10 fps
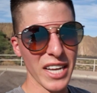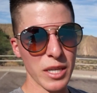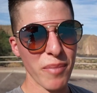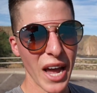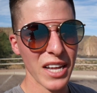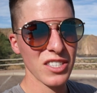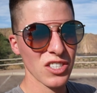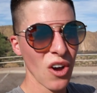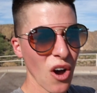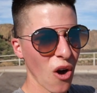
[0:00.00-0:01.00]
It
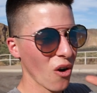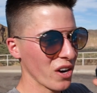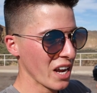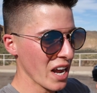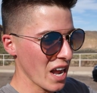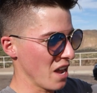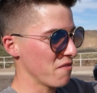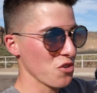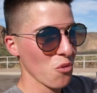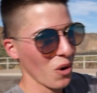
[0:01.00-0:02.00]
depends on
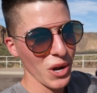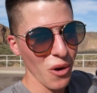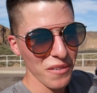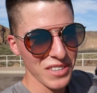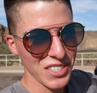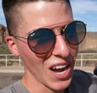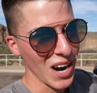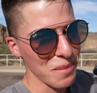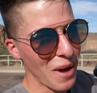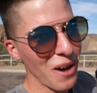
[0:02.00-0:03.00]
if you wanna go off the
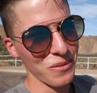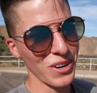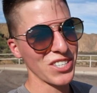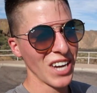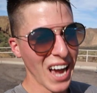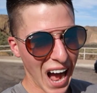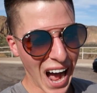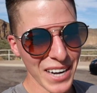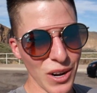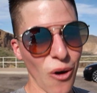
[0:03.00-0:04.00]
side of the mountain, which
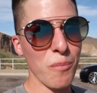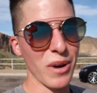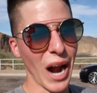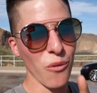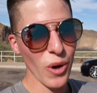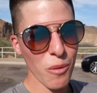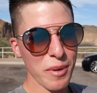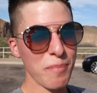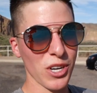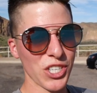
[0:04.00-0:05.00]
I don't, but I will
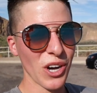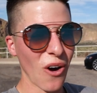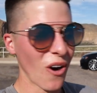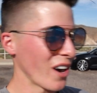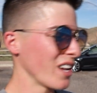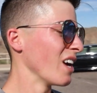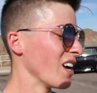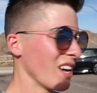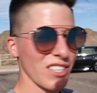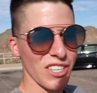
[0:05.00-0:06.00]
be pushing hard
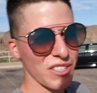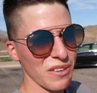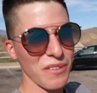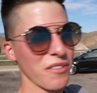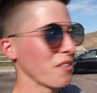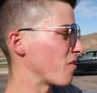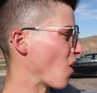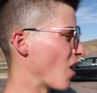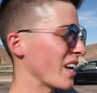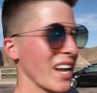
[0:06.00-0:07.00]
just for fun.